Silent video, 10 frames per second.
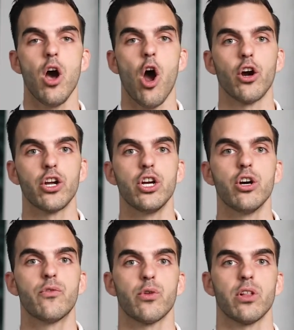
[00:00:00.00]
are
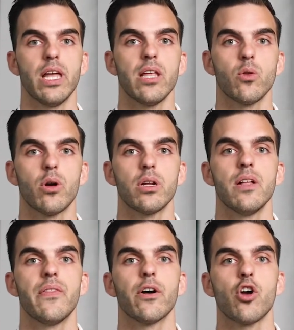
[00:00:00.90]
good for the
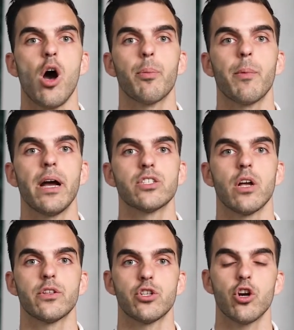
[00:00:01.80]
landlord, they'll compromise
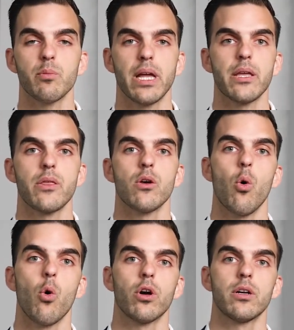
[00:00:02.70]
on the term length,
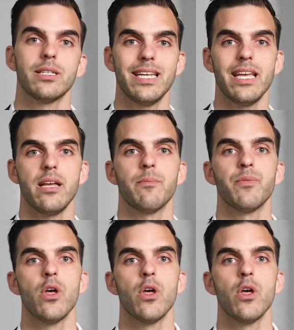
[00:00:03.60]
or T.